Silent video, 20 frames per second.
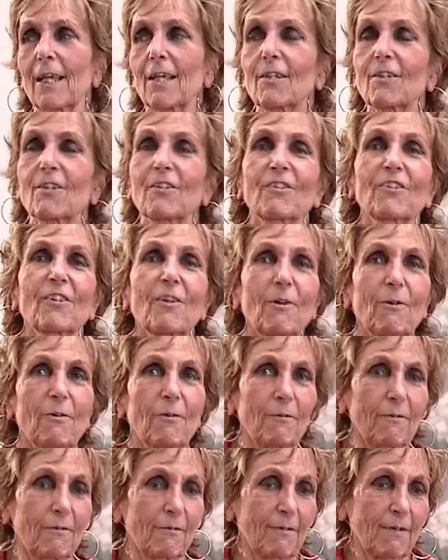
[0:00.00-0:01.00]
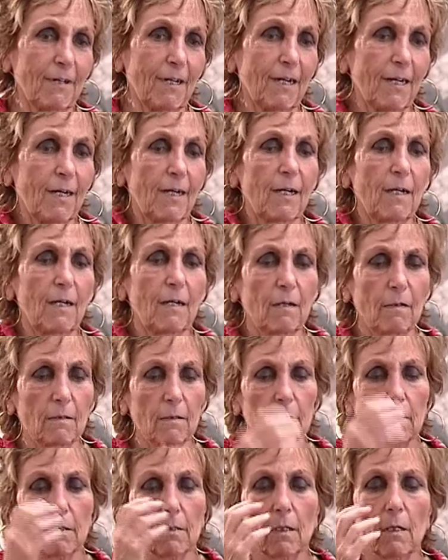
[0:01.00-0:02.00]
So, oh
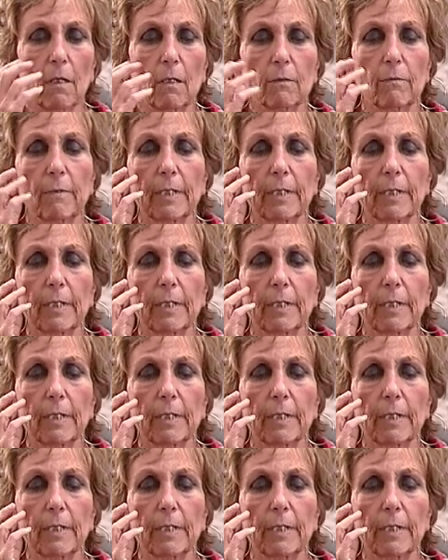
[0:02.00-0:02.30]
God,